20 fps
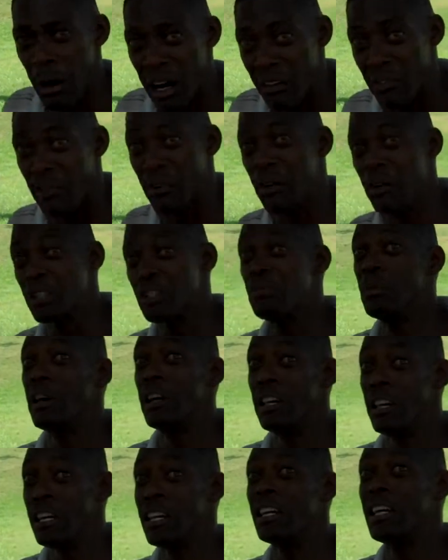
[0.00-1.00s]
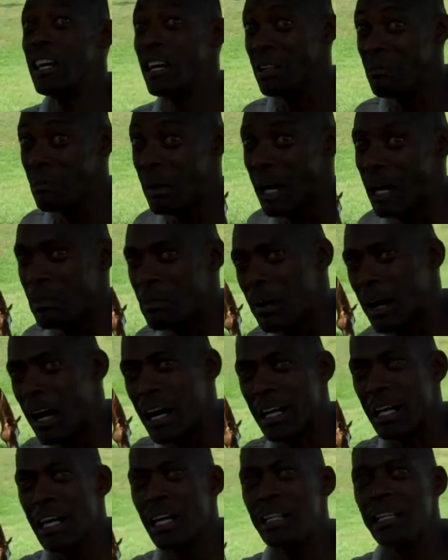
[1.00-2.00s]
my first million in my
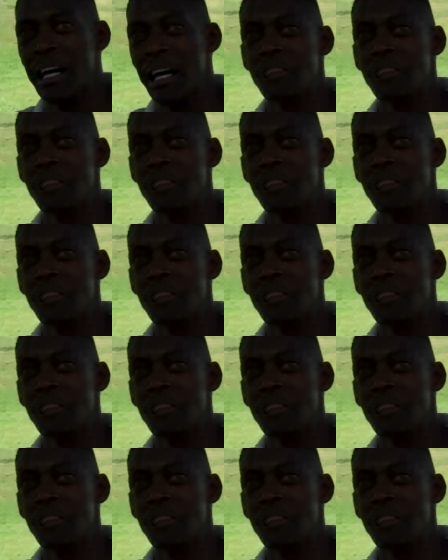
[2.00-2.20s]
pocket.